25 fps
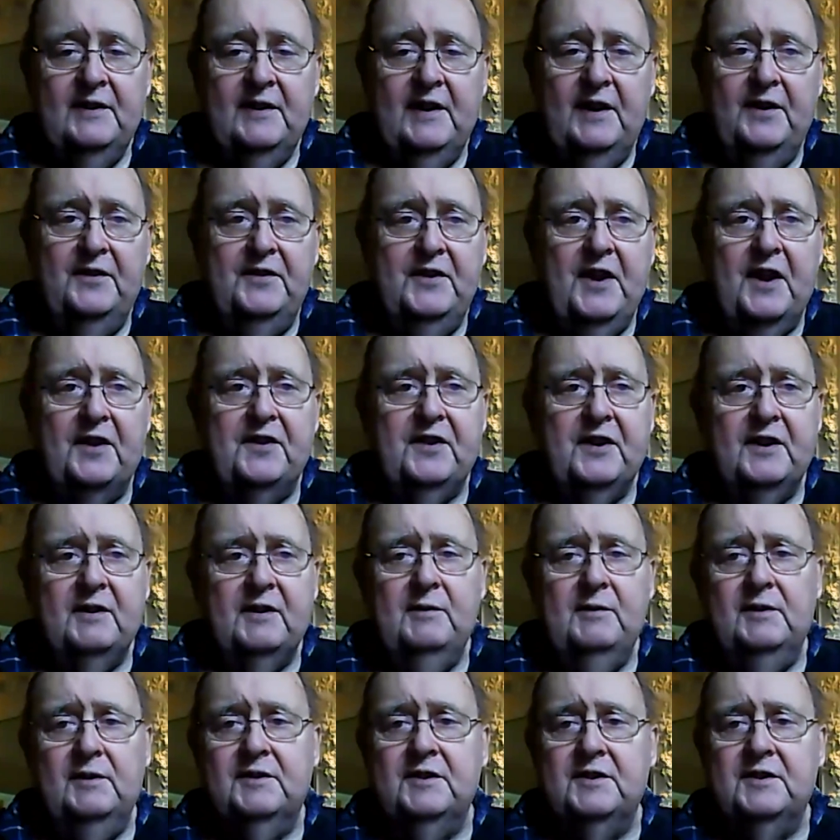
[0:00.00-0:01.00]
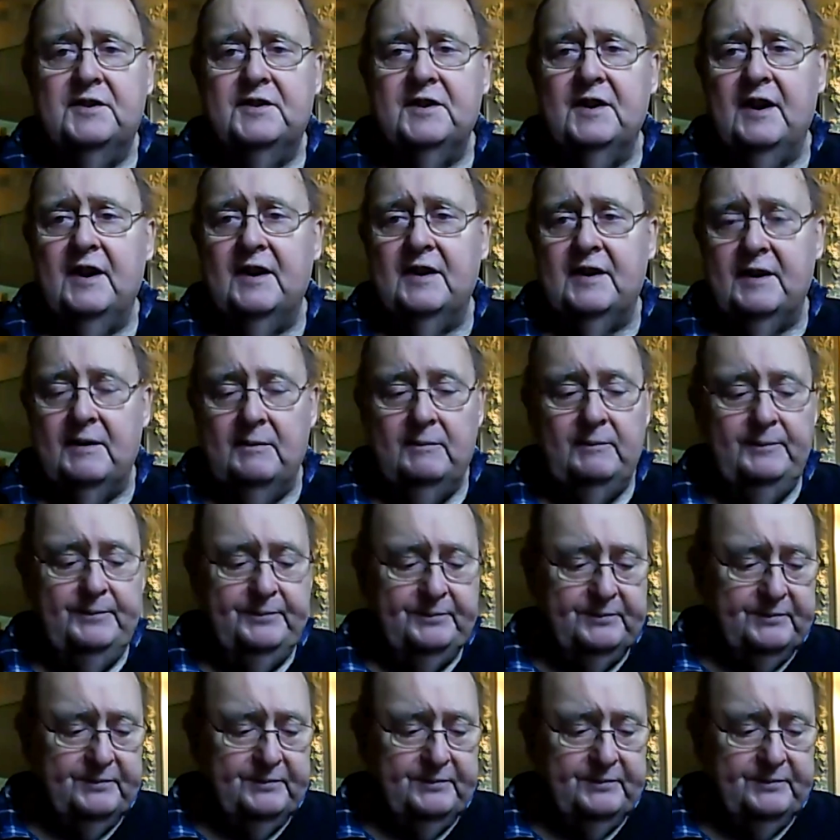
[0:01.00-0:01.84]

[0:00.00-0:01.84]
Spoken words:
and nothing will deter him.